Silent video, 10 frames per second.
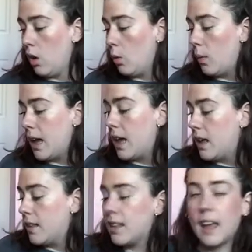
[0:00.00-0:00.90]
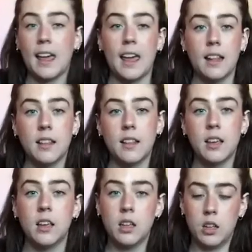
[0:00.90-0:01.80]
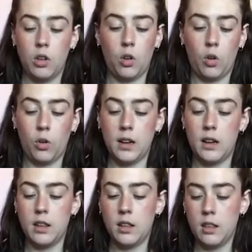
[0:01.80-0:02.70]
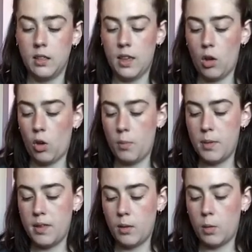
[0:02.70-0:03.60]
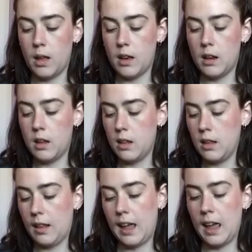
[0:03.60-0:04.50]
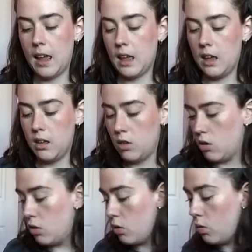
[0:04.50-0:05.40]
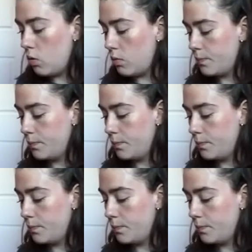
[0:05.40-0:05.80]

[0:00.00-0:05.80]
we stick it on the opposite one like so.